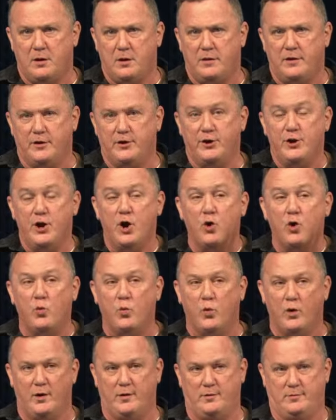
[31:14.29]
that no
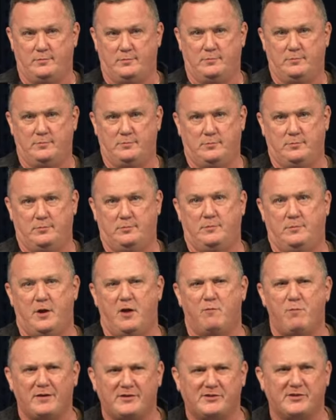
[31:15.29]
one,
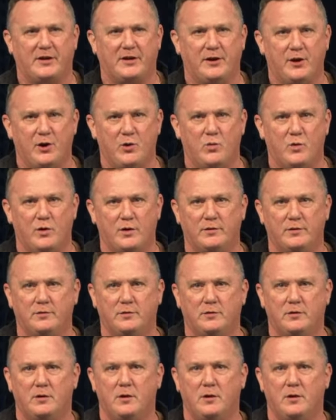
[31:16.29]
everybody say no one,